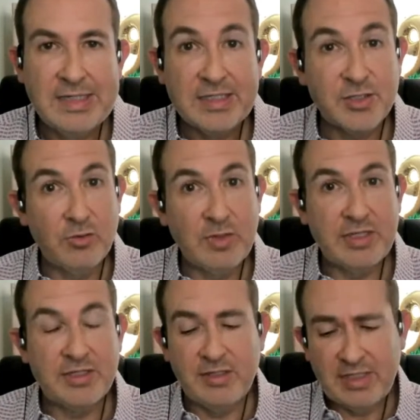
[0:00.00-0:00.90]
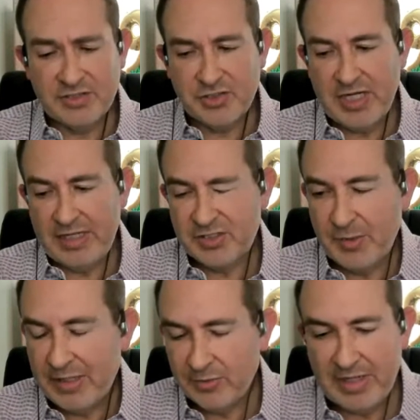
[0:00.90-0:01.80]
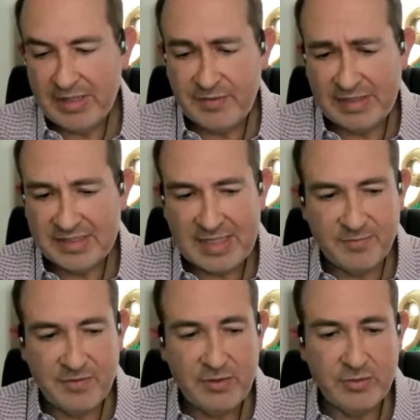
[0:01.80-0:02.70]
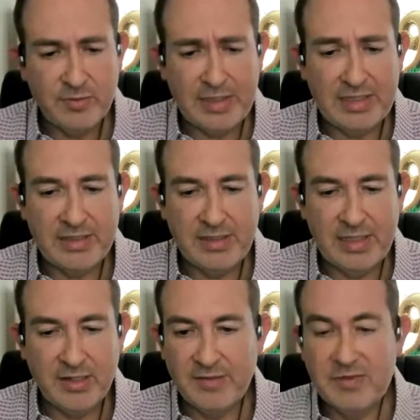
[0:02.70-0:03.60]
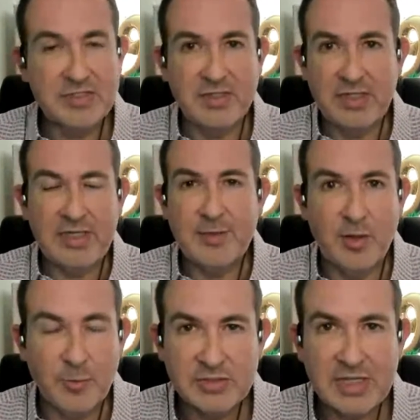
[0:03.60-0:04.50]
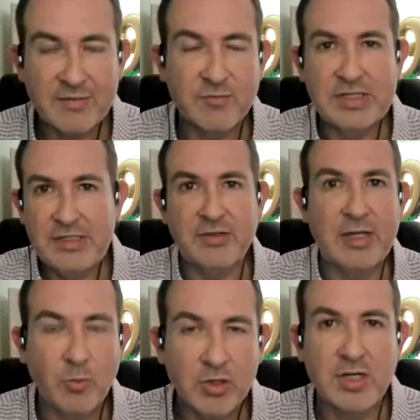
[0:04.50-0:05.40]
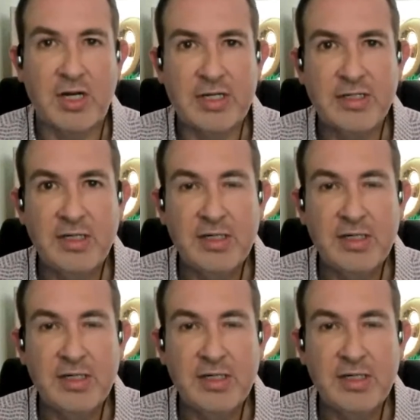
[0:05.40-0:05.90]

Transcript: So that's changed. So I don't have that same view, and obviously in almost every deal I work on,